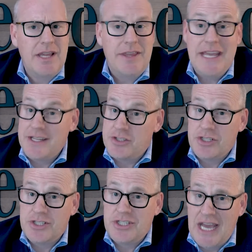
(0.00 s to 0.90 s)
The answer
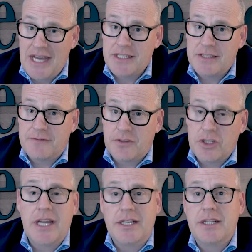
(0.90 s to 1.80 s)
is yes for
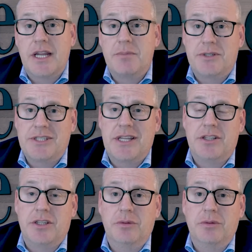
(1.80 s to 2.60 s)
99% of you.